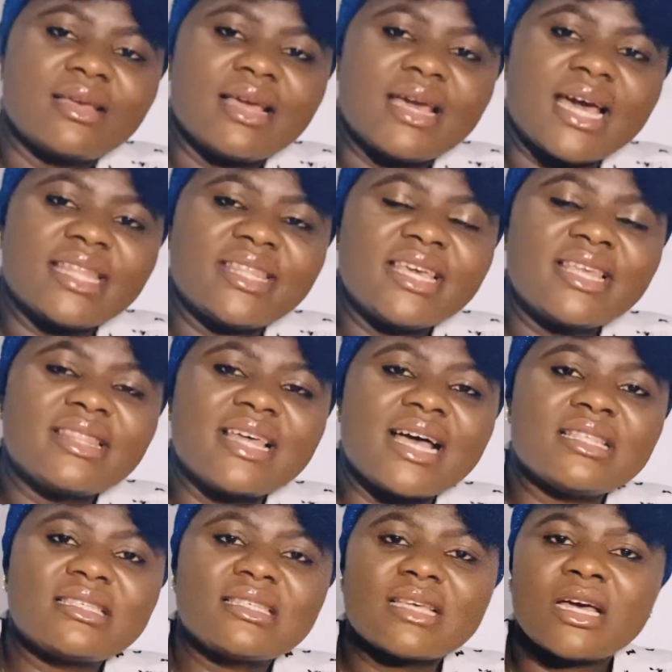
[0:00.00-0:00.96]
I think
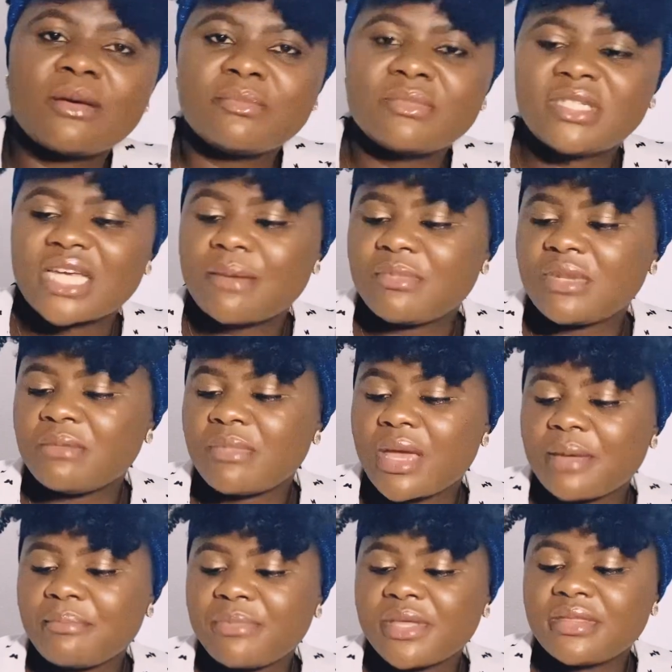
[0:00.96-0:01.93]
that's Germany
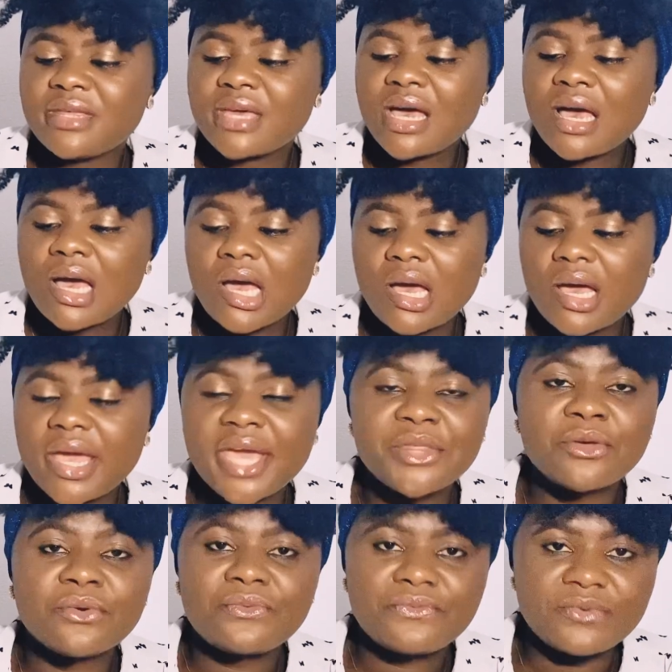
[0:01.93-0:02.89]
might be their
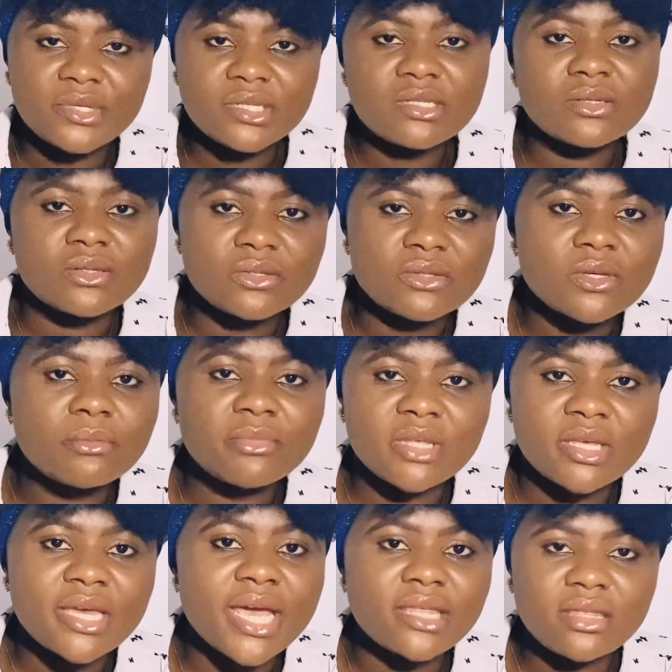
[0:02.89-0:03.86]
head office or
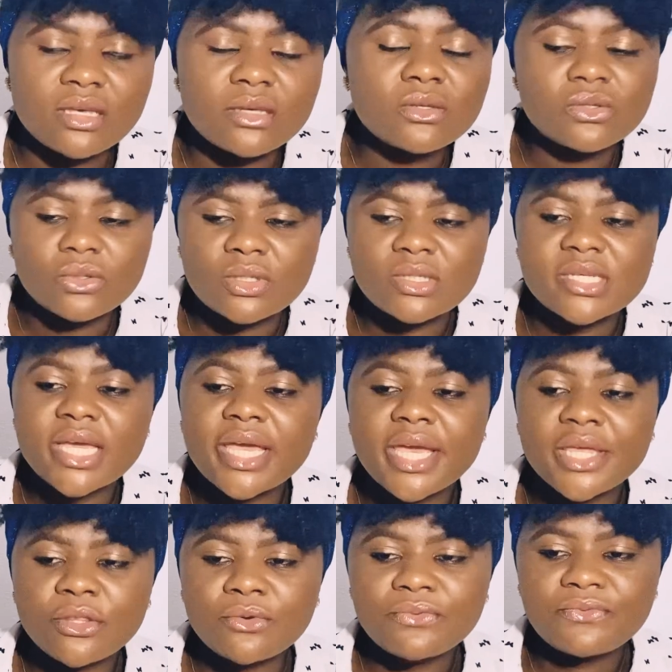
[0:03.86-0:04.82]
something. Yeah, I think so. It's their
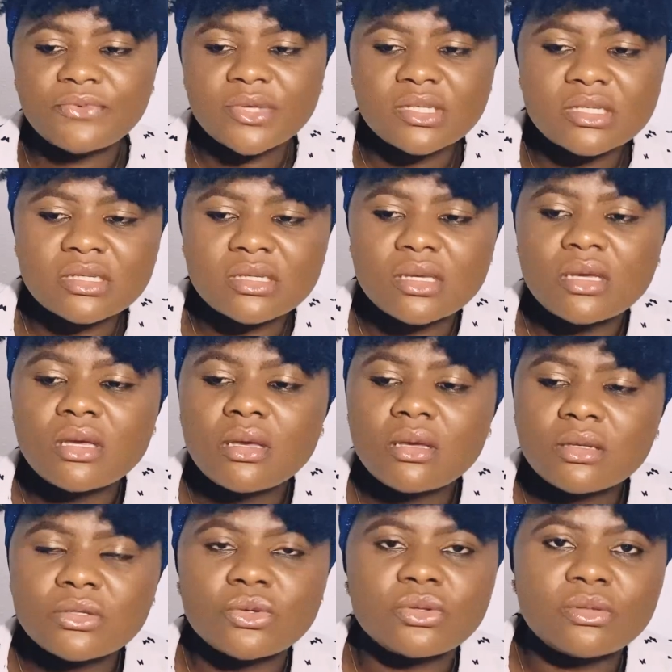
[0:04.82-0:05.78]
head office.
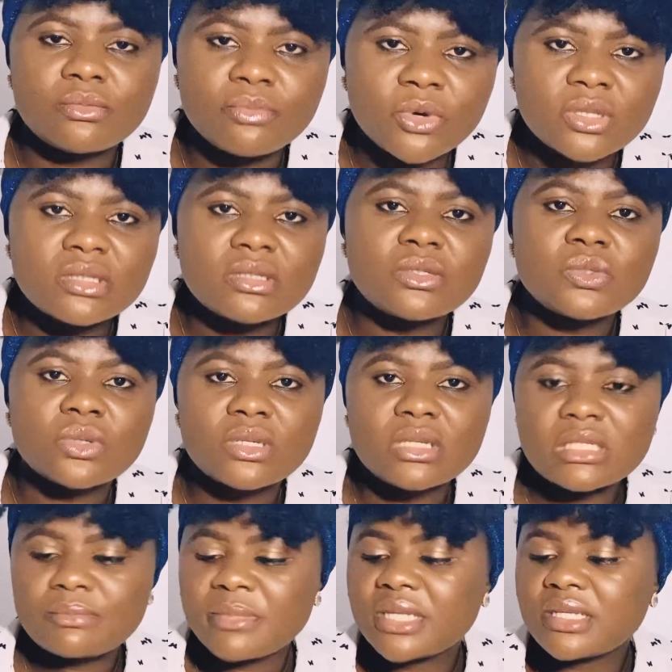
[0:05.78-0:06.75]
So, but this
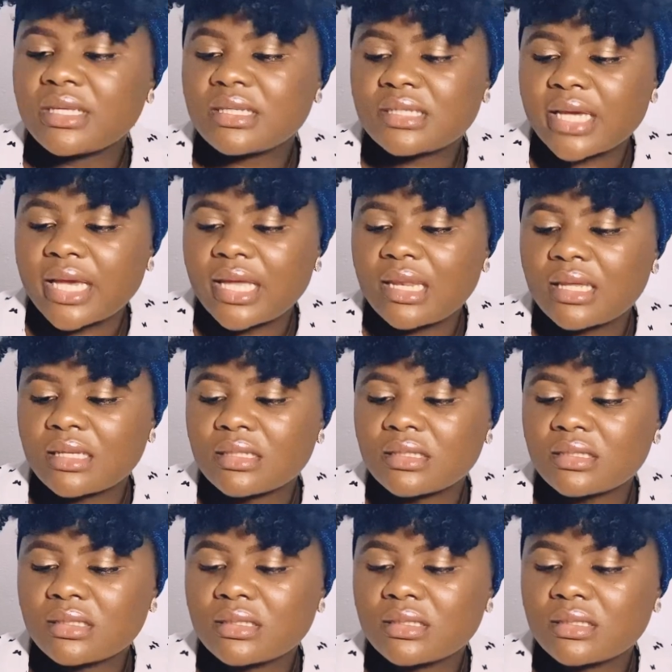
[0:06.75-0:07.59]
one is made in Thailand.